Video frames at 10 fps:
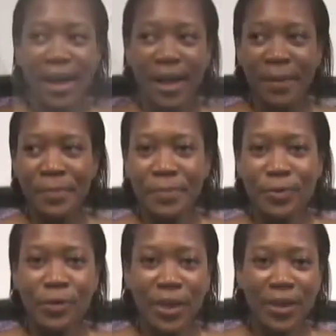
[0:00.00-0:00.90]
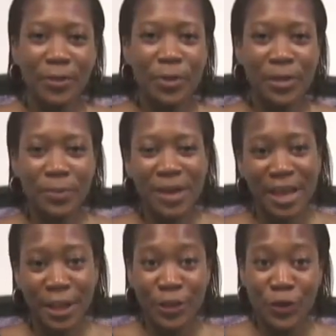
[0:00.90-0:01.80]
Um, okay, well, being
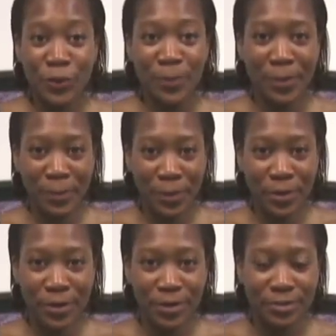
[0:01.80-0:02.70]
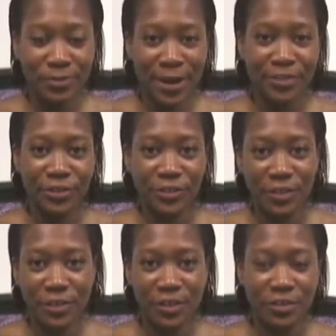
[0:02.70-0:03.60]
a new member, right,
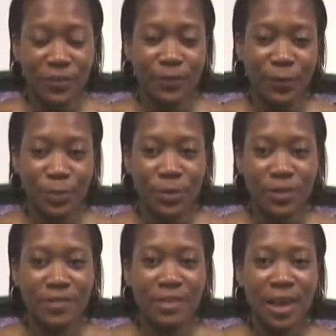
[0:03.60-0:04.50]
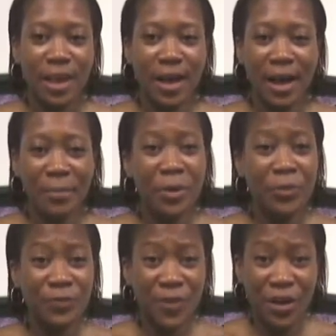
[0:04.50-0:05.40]
just inducted for months, um, it
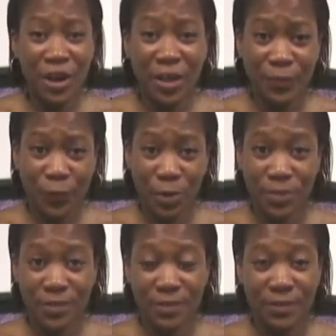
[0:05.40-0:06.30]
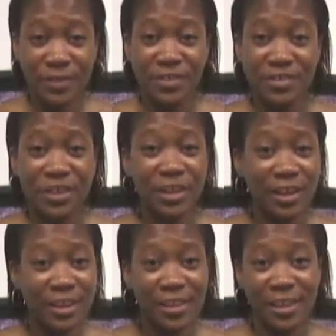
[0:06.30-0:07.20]
was very informative because there's a
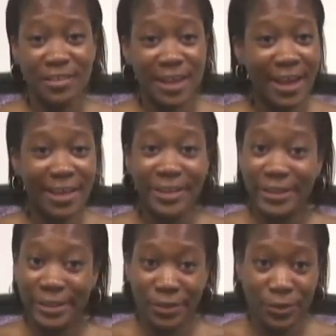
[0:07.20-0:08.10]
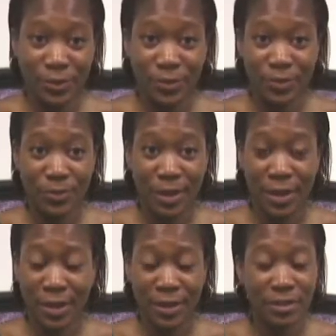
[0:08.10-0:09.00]
lot of things that I didn't know, mm.
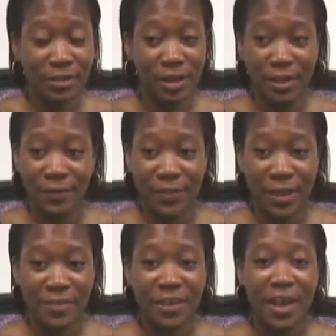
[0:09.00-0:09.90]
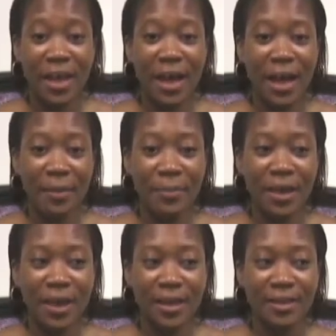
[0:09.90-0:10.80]
a lot of things. Um,
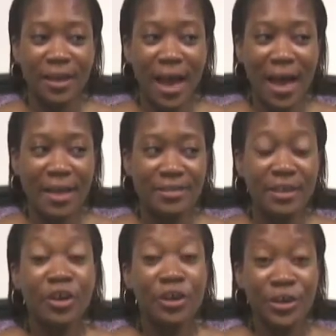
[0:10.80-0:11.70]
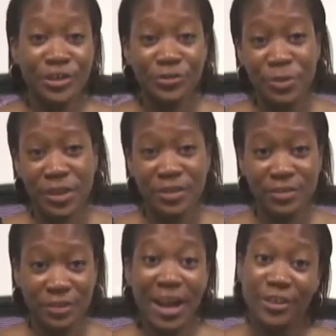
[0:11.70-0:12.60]
it has encouraged me
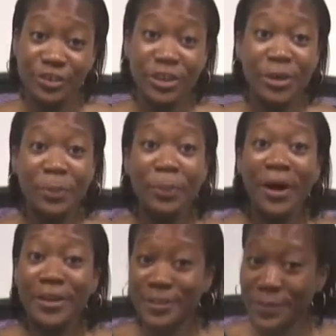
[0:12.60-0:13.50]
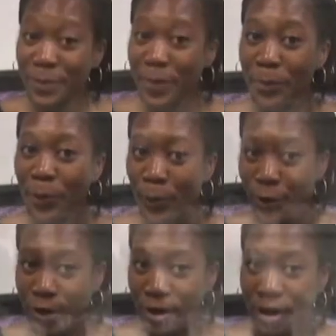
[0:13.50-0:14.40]
to actually participate
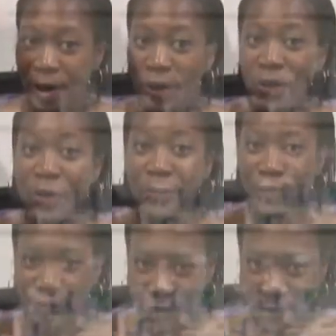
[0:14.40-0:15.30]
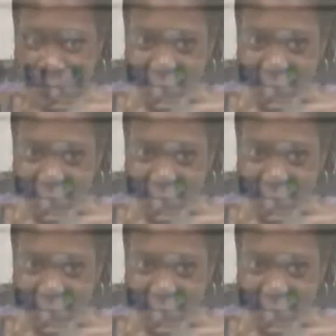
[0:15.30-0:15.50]
more service